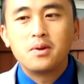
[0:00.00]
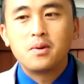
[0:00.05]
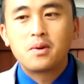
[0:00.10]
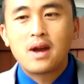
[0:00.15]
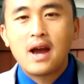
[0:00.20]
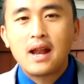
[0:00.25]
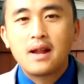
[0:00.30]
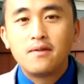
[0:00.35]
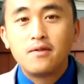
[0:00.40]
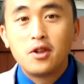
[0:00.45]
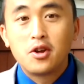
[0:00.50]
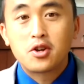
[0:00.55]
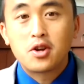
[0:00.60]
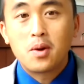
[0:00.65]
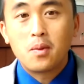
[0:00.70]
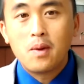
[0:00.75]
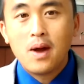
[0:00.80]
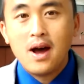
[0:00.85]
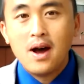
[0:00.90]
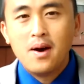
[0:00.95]
you kind of look
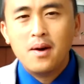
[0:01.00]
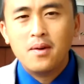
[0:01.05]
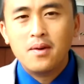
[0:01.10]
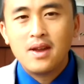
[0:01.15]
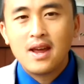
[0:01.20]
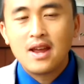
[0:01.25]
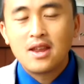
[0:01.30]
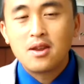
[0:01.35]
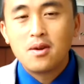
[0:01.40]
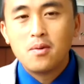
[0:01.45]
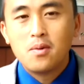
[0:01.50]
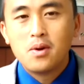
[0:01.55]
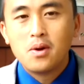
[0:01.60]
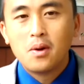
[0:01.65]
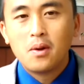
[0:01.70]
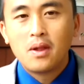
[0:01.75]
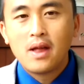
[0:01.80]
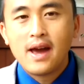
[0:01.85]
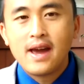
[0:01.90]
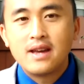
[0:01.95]
around and you
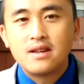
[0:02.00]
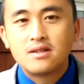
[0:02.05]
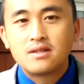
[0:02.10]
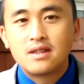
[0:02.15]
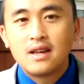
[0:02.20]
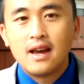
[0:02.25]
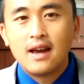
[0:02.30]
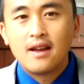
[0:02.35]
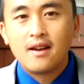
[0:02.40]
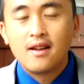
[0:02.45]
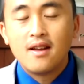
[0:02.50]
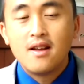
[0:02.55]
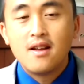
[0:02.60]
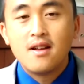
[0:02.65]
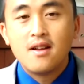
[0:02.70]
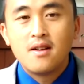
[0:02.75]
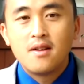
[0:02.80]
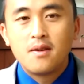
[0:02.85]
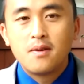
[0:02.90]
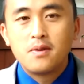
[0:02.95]
realize that
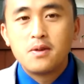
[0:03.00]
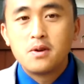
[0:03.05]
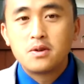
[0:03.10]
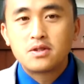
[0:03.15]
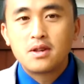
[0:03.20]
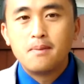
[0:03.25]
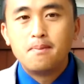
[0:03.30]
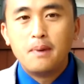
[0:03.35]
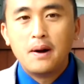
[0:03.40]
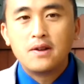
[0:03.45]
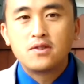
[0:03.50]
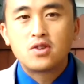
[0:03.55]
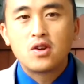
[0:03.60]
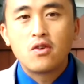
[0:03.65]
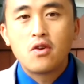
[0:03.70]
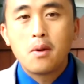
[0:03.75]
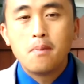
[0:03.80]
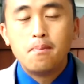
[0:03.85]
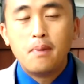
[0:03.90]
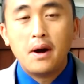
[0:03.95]
there's a bunch of
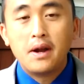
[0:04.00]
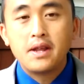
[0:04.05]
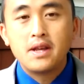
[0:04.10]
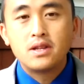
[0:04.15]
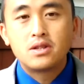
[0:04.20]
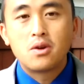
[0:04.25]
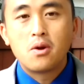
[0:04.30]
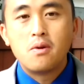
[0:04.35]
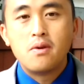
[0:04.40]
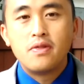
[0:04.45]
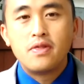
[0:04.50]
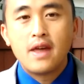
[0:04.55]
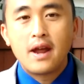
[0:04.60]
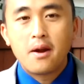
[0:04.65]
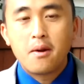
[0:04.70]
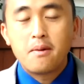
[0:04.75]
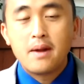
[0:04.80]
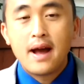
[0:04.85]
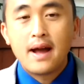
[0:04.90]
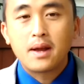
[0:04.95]
your buddies that
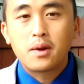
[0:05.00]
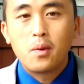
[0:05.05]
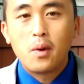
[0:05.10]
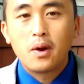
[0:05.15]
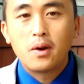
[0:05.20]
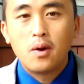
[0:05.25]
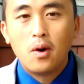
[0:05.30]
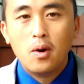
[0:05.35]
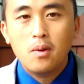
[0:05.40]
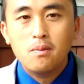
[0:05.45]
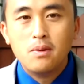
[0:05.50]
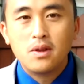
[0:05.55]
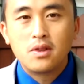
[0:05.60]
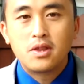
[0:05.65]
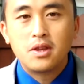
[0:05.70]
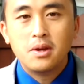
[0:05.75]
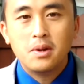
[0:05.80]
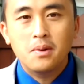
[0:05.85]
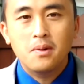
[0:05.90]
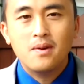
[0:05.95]
are not going home with
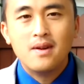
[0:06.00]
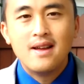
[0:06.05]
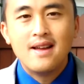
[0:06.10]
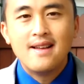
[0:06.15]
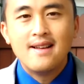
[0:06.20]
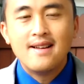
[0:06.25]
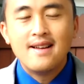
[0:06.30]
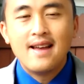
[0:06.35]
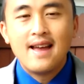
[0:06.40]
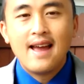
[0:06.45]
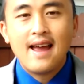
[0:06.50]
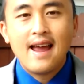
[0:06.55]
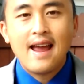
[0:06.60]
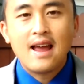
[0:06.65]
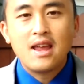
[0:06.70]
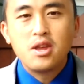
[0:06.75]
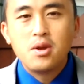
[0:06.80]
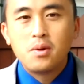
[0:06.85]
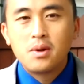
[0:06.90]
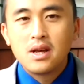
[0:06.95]
you.
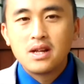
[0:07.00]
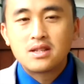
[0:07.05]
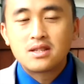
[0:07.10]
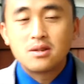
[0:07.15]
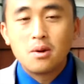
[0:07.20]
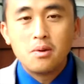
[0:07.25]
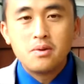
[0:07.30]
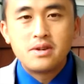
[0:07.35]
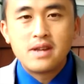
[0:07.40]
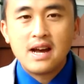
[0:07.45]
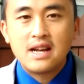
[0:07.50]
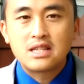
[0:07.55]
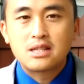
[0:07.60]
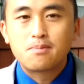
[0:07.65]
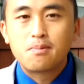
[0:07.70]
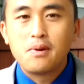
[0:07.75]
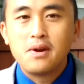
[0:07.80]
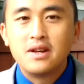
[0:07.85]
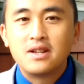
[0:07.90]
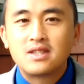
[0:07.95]
And you get so
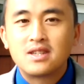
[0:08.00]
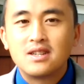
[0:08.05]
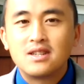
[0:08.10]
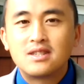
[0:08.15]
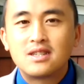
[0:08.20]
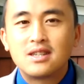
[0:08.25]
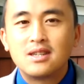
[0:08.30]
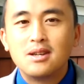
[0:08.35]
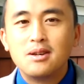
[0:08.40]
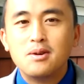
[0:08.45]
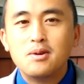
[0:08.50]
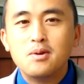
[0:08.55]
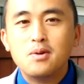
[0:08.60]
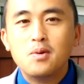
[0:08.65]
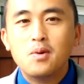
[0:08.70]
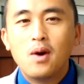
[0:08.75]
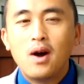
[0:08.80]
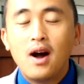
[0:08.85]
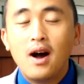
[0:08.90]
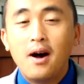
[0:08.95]
desperate
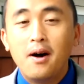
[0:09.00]
to